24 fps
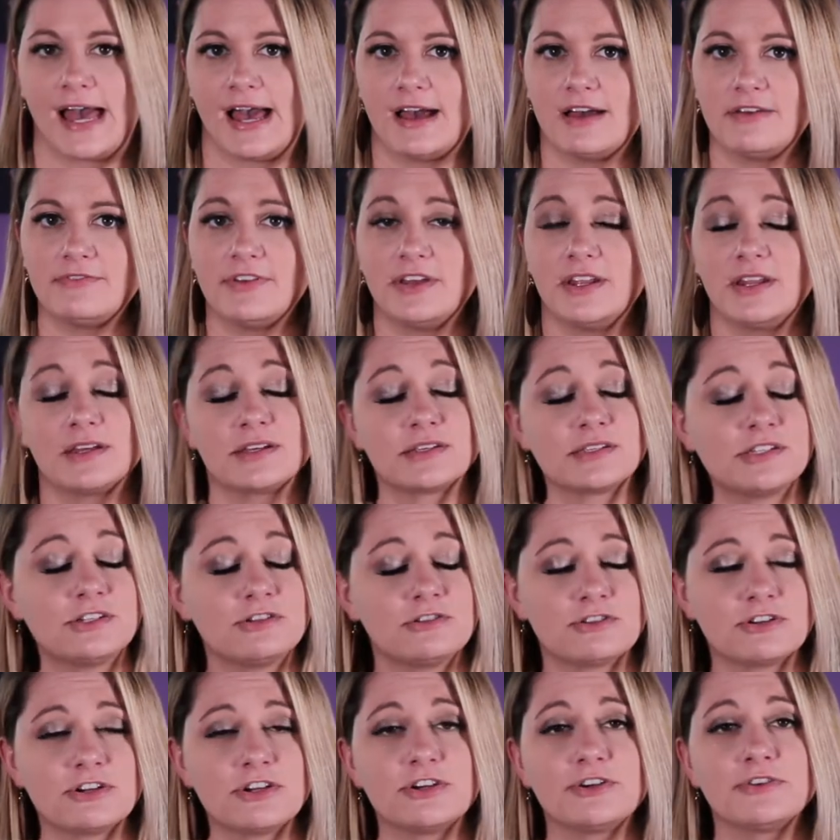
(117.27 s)
have an
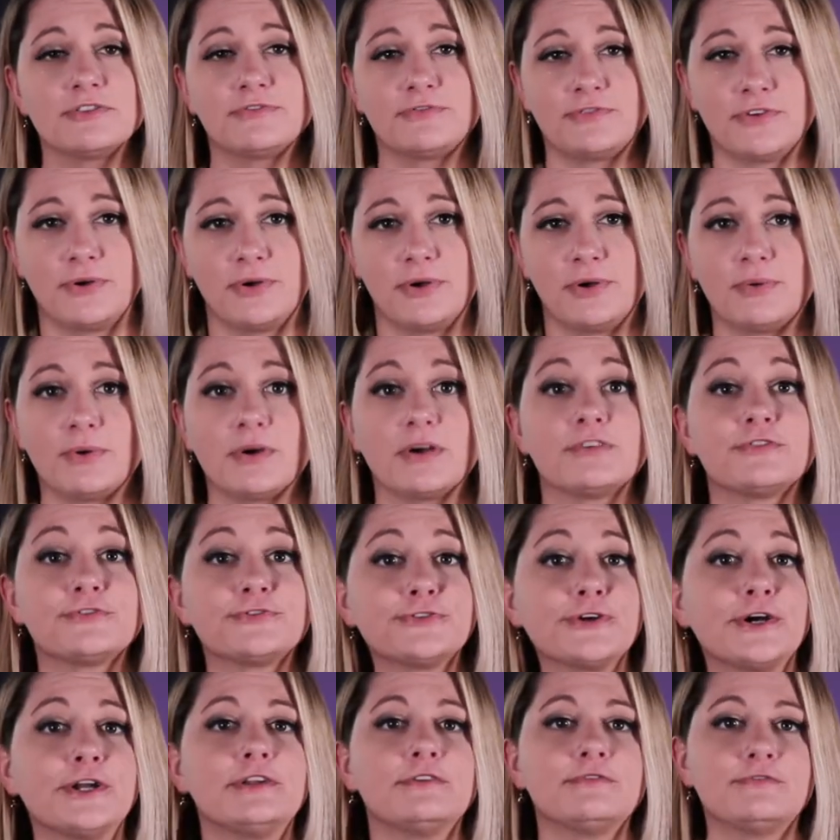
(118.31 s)
exterior photo or
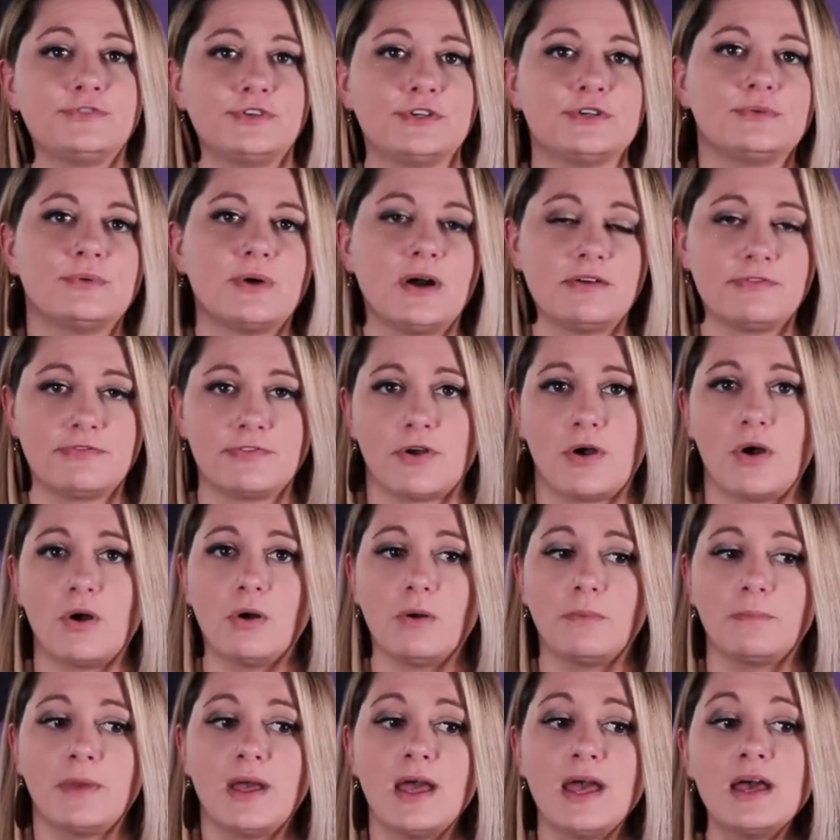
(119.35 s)
front view of the
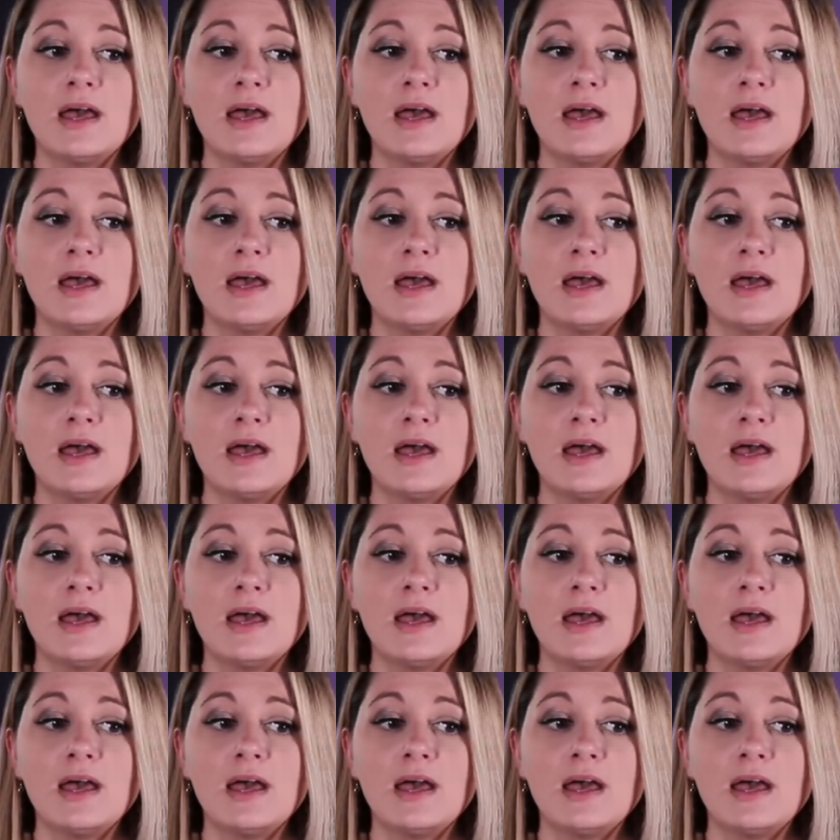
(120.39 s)
home.